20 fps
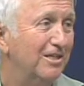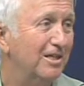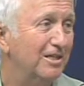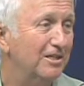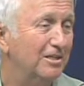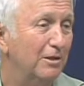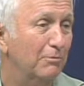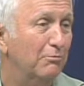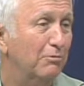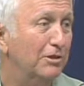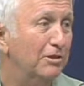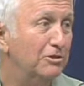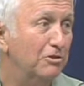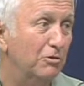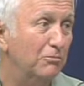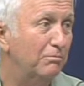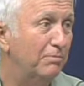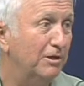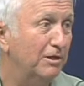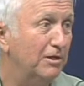And I say, please
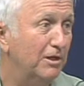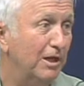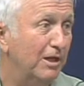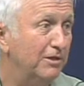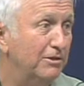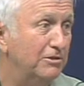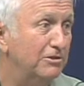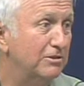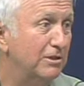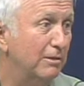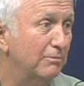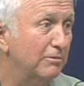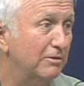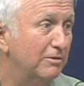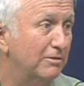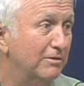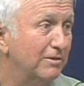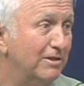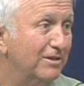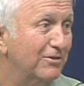don't pick Carden's number
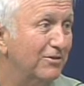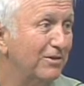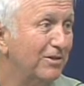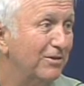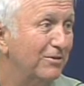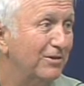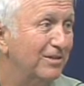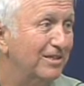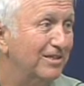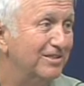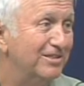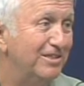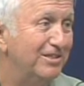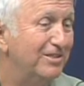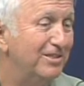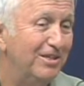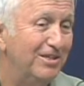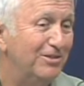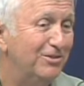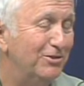because
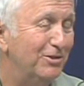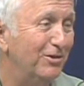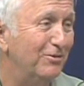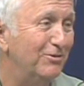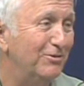he's always.